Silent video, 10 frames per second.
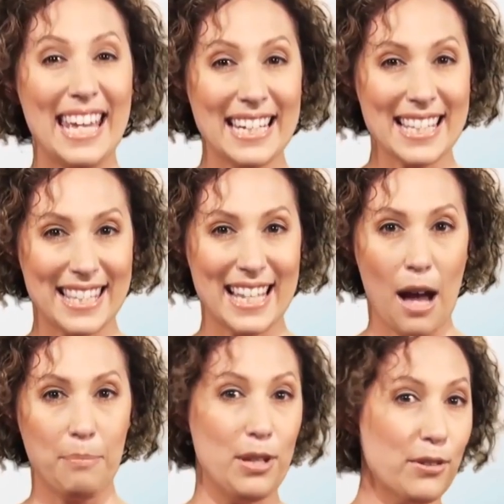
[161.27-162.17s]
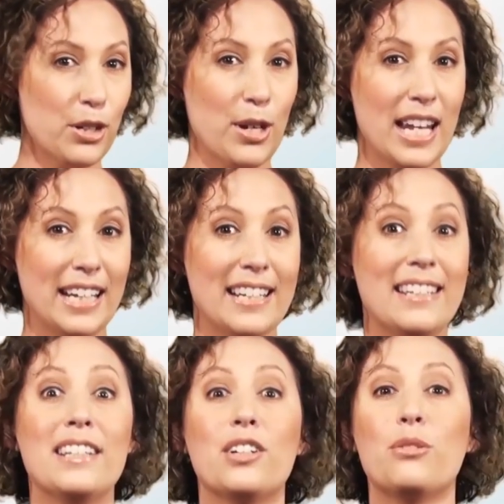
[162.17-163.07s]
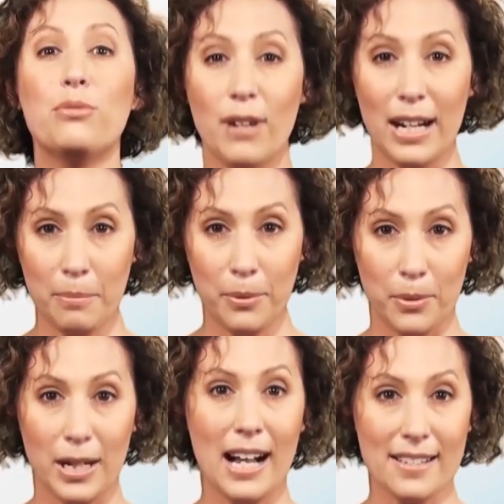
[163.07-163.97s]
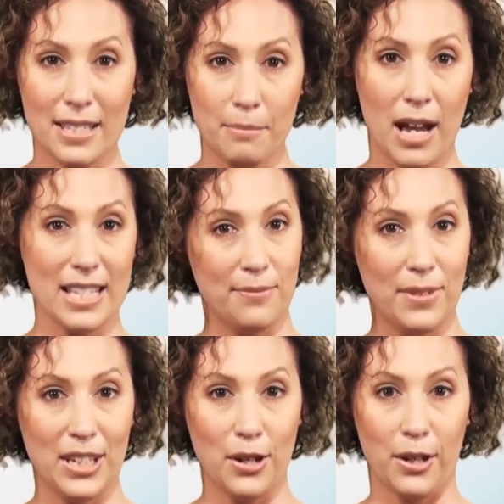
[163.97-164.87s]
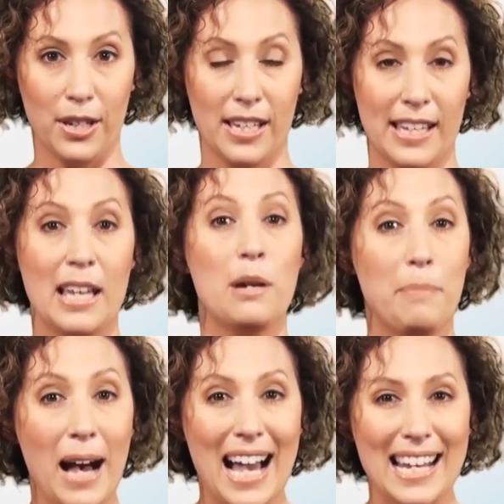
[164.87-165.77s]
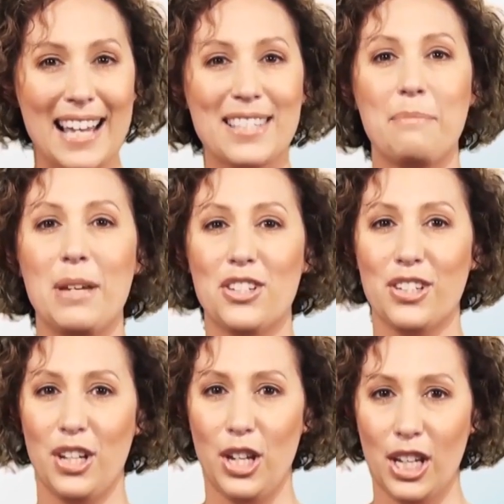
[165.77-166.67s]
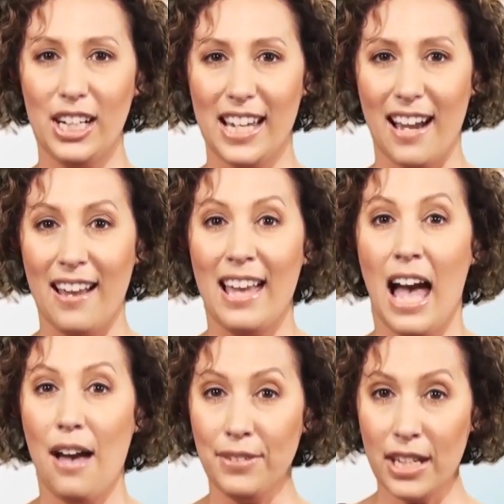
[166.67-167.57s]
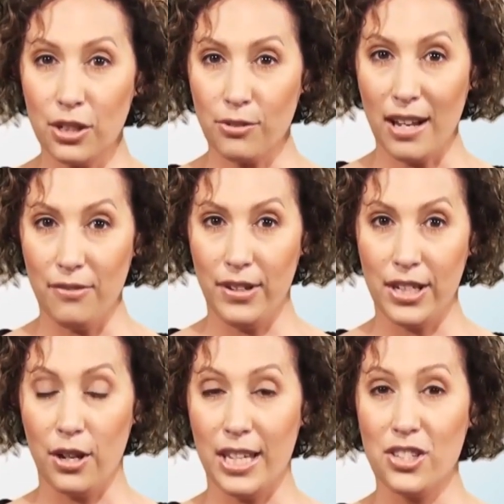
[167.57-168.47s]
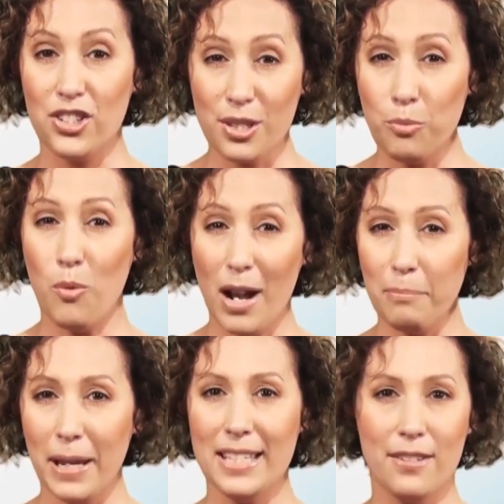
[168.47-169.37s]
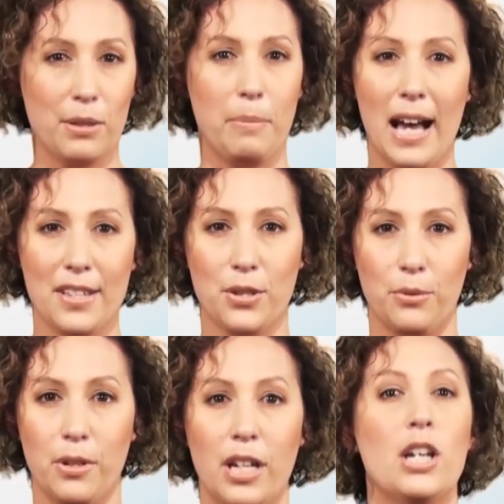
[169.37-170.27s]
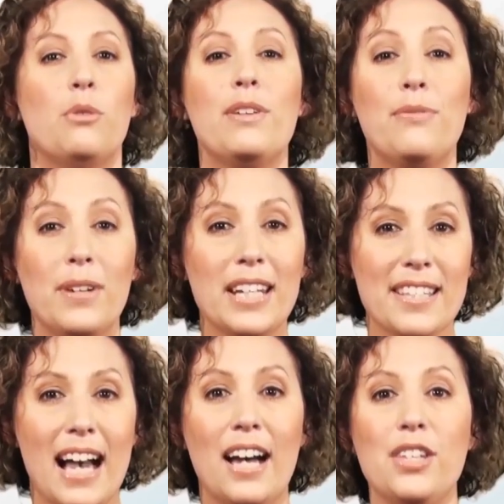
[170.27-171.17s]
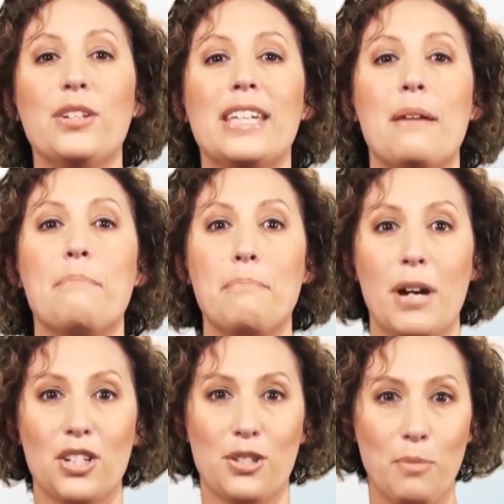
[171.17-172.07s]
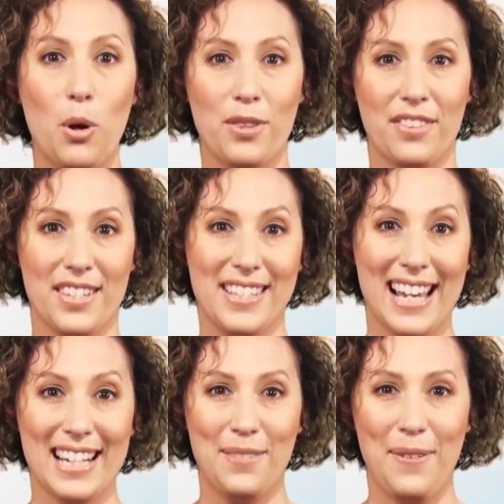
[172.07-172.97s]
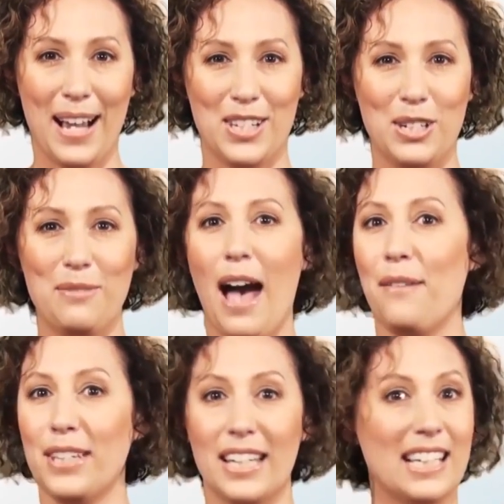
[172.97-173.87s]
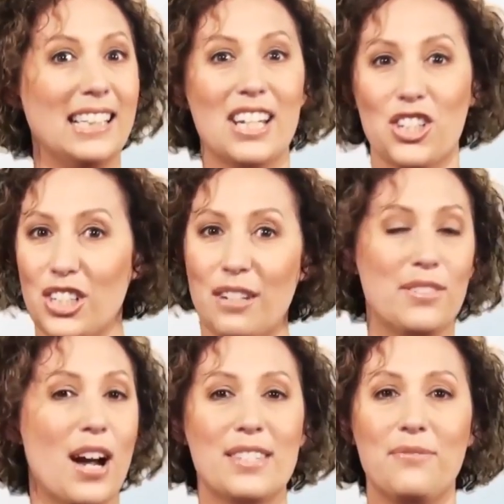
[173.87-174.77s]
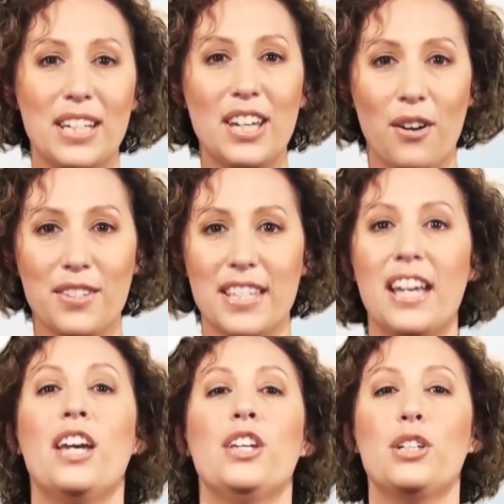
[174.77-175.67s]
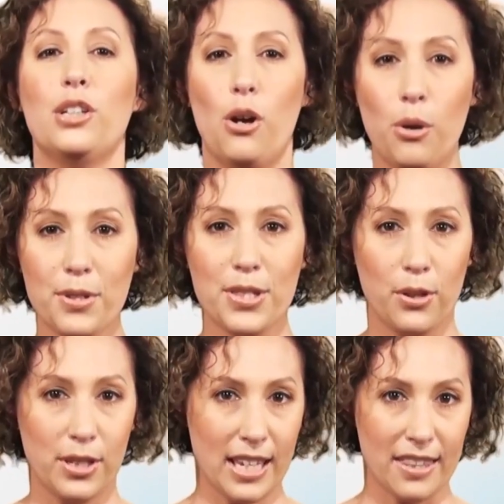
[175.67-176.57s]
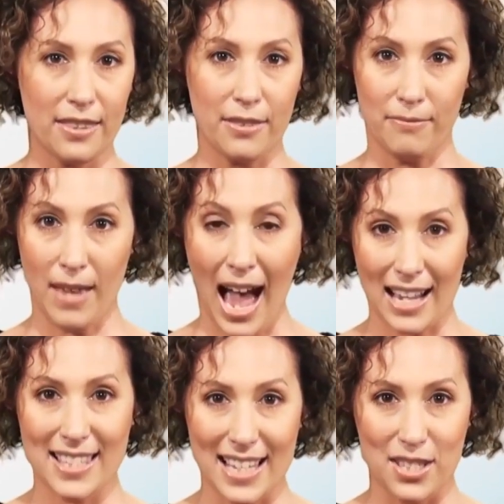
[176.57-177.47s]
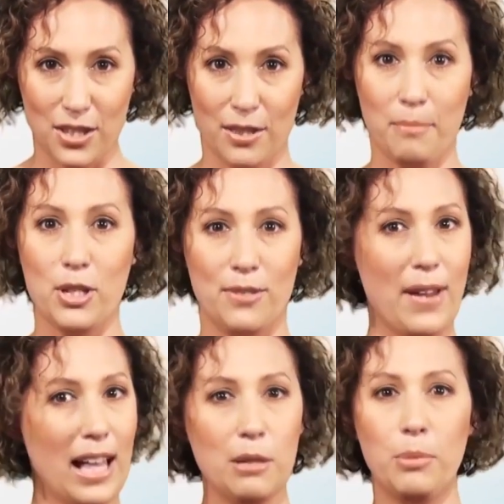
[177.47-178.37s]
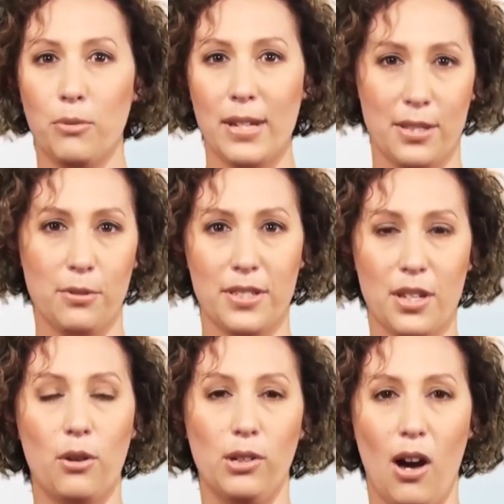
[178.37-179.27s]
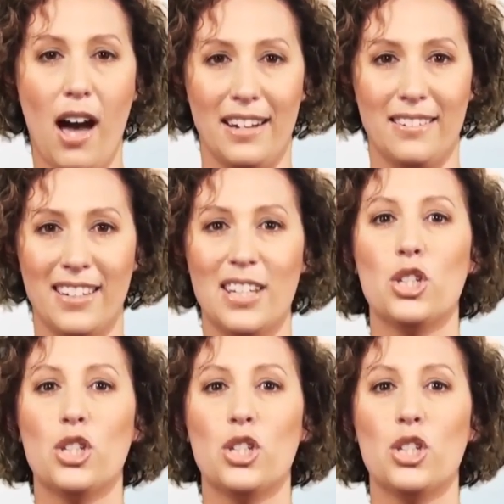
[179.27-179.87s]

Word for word: In a snap, you've created an incredible customized video. But as I mentioned earlier, having a great video is just one piece of the puzzle. With Videtar, you get much more than the satisfaction of having a collection of nice videos. You'll also get access to the most valuable resource online,